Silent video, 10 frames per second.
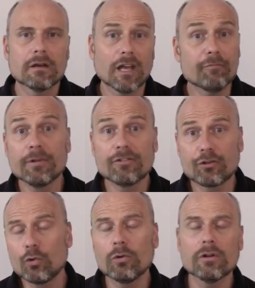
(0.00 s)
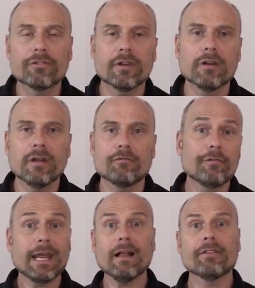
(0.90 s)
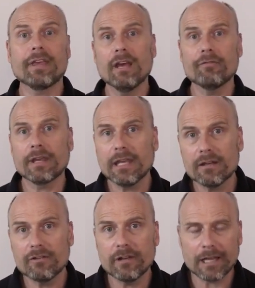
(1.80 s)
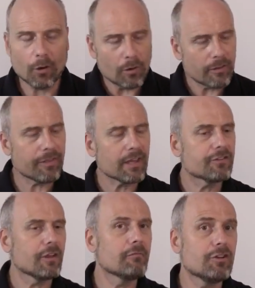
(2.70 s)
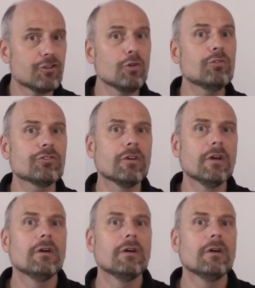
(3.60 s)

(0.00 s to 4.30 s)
government schools and free healthcare for kids, like all the things that reduce